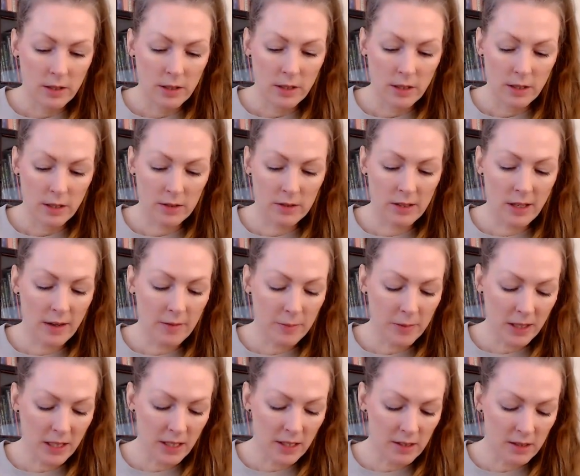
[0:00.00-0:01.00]
because love
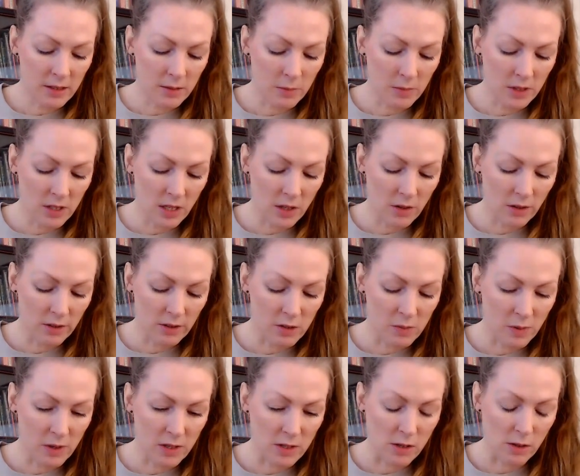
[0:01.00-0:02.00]
begins in material and
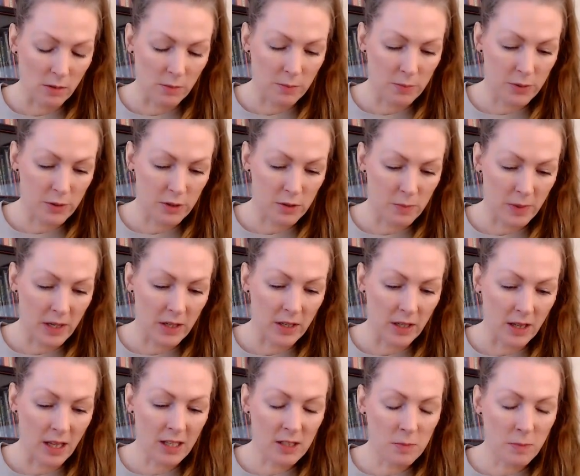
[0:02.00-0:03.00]
spiritual prosperity.
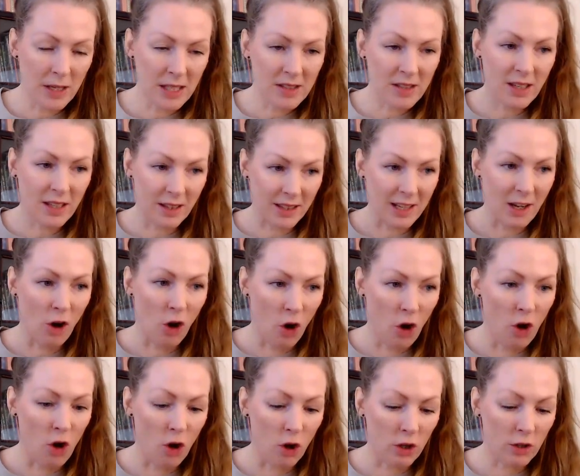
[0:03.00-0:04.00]
That's basically
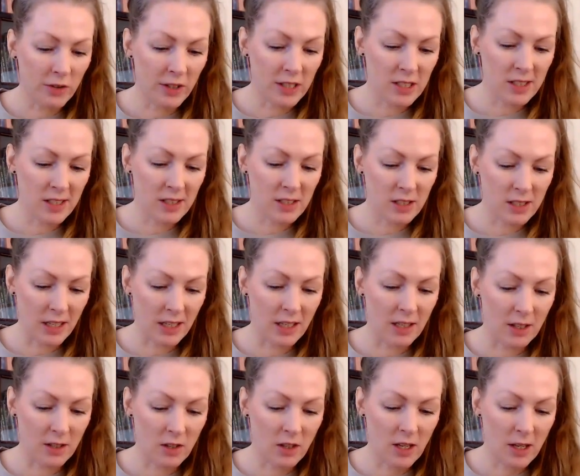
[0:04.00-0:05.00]
all. That's like
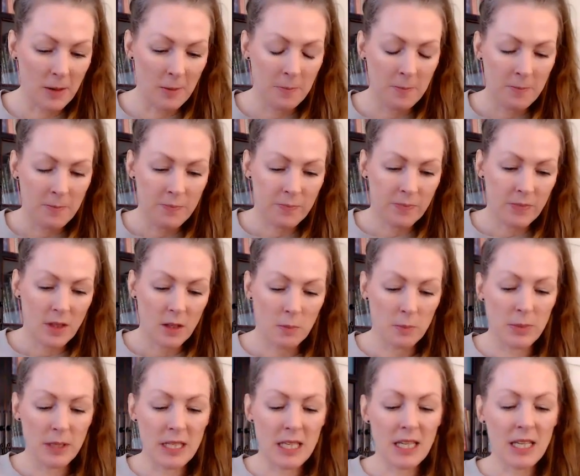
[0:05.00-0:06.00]

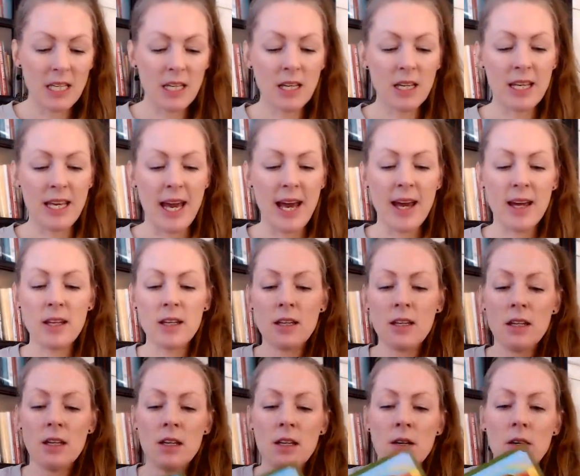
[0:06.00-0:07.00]
beginning
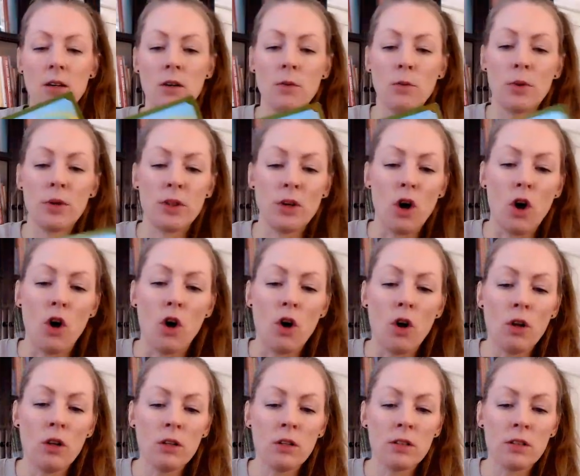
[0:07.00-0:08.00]
again with
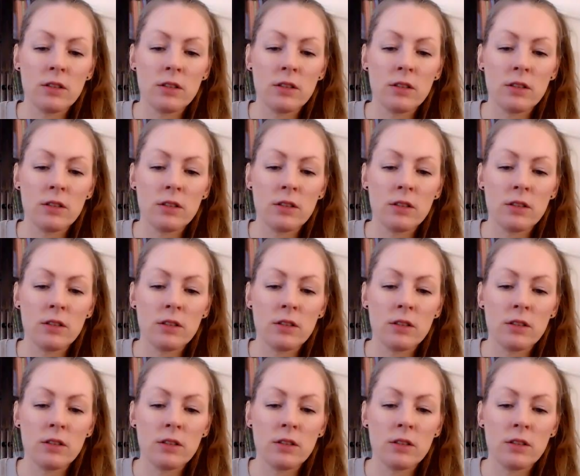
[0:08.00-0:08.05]
all.